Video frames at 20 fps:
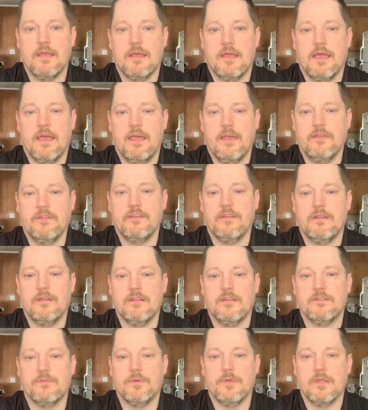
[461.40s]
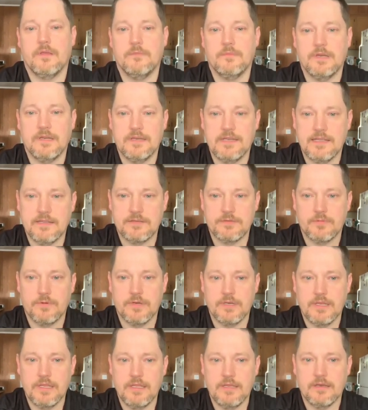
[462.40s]
Housing is becoming a
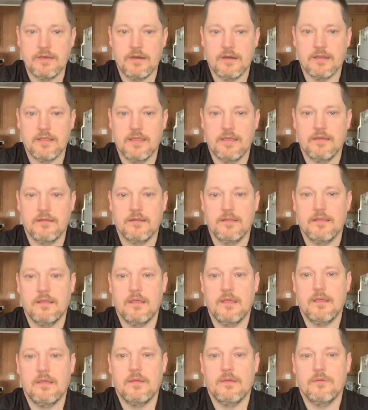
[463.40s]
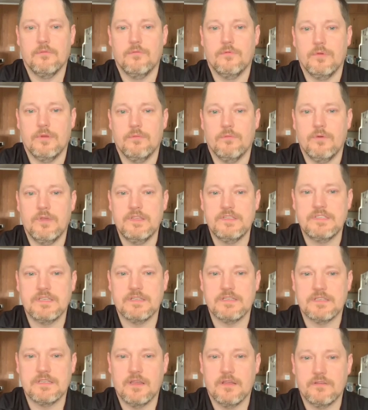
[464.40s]
desperate need in our county. When we
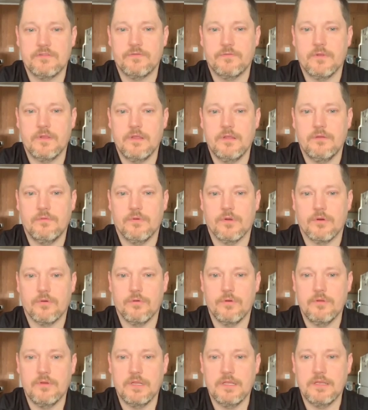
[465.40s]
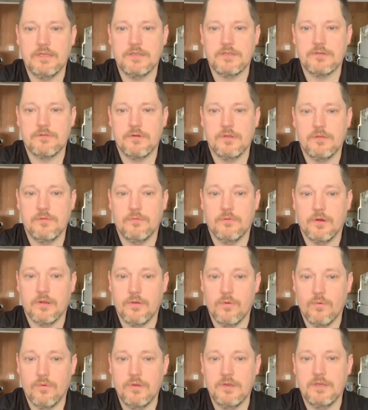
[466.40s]
successfully recruit industry, we're
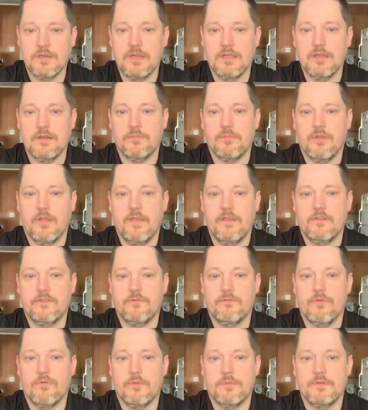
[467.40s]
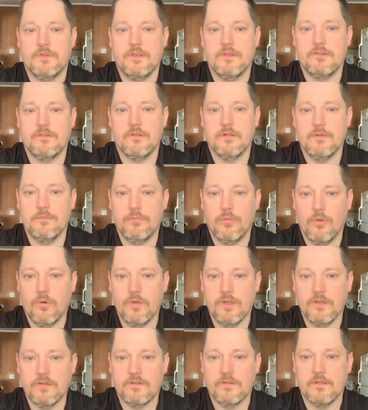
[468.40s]
going to need a place for potential
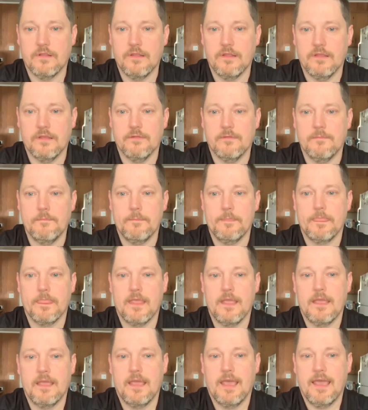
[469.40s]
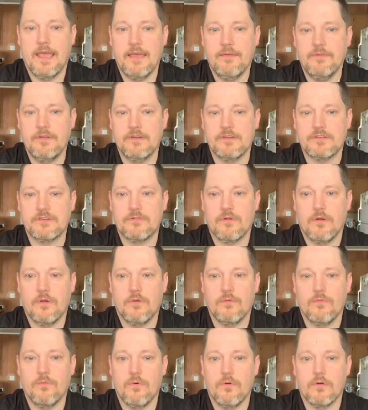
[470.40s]
employees to live. Having a
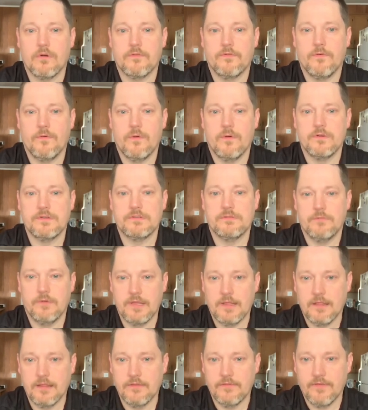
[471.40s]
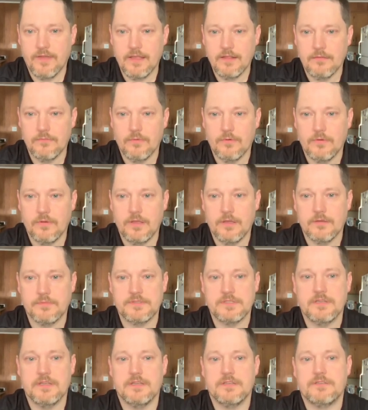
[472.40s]
strong workforce readily available
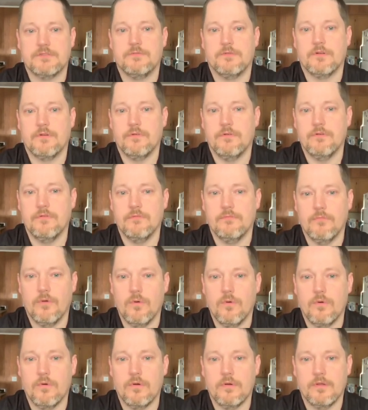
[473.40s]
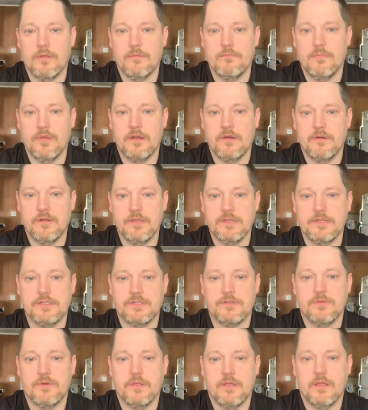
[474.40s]
helps us recruit more and better
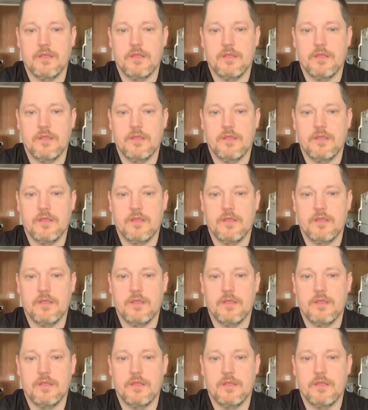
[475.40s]
industry.